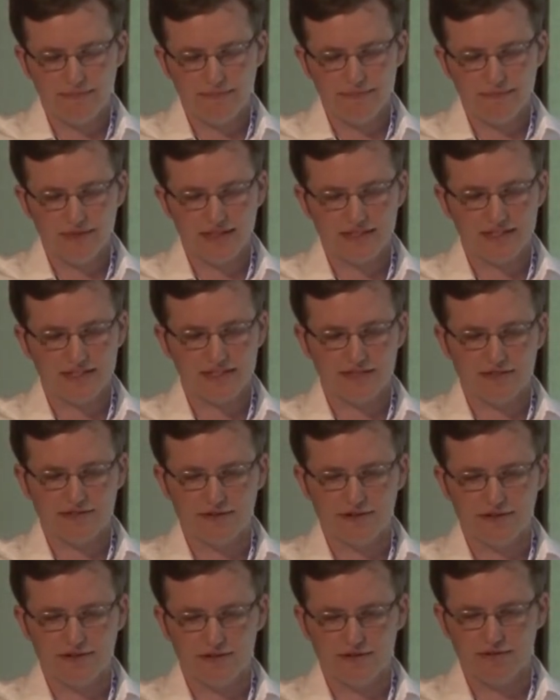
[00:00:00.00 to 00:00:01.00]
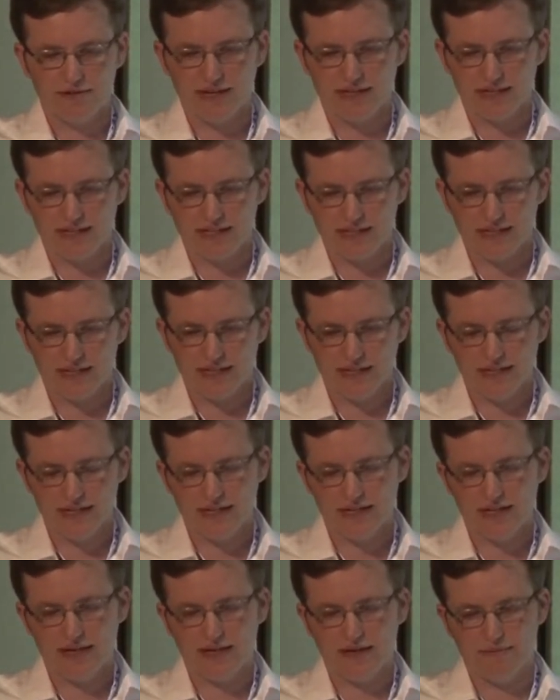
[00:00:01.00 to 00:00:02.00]
because it's grown quickly,
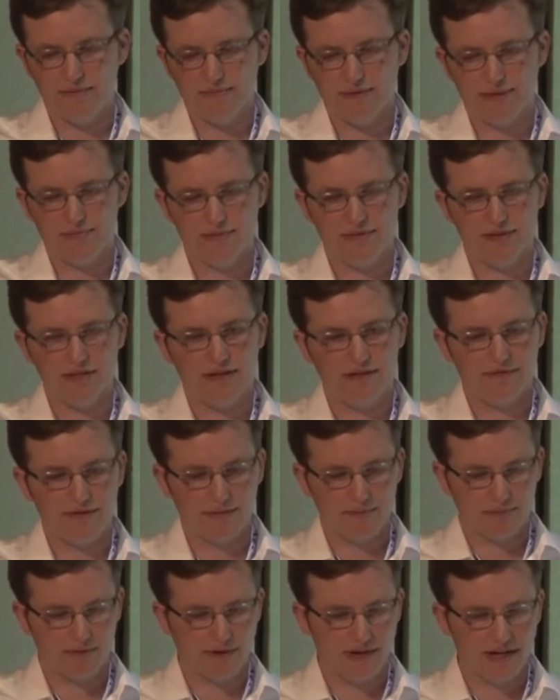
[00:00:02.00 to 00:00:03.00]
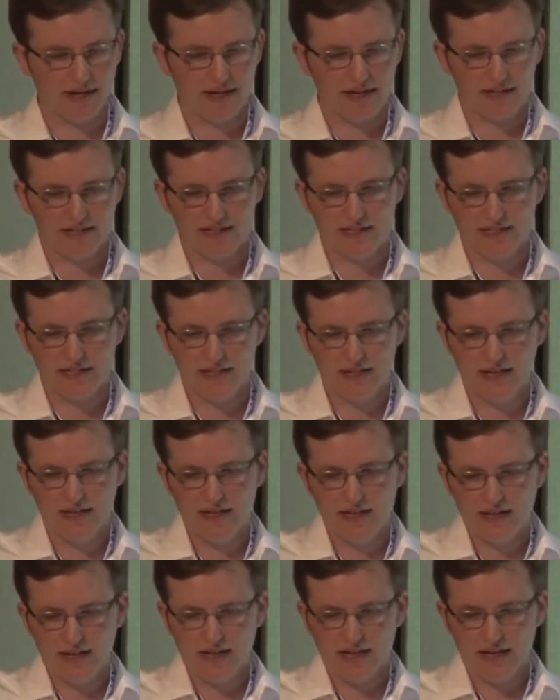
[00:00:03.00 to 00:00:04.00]
people love the product,
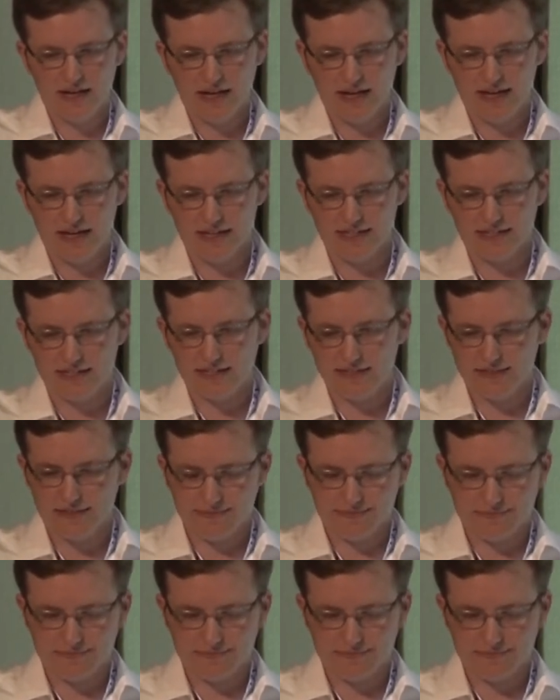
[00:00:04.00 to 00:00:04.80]
and